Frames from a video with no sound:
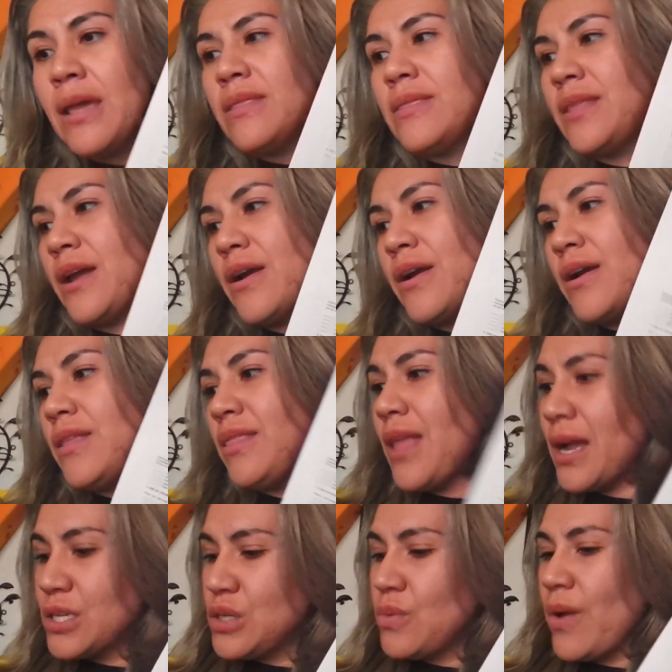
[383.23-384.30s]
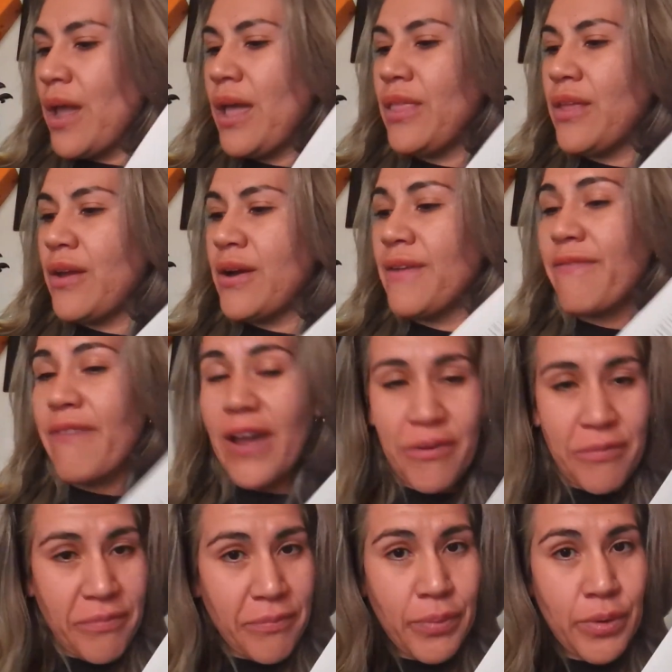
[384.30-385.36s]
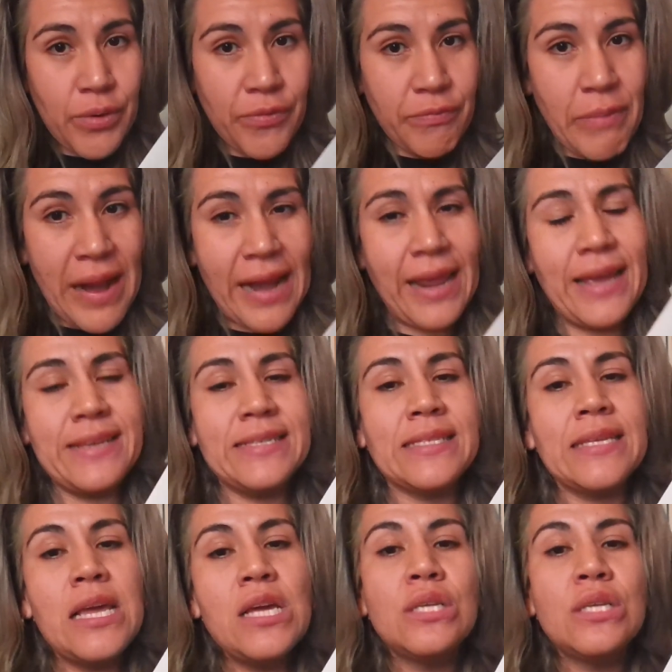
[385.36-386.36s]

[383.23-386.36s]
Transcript: They're locked away. They're in a fireproof place.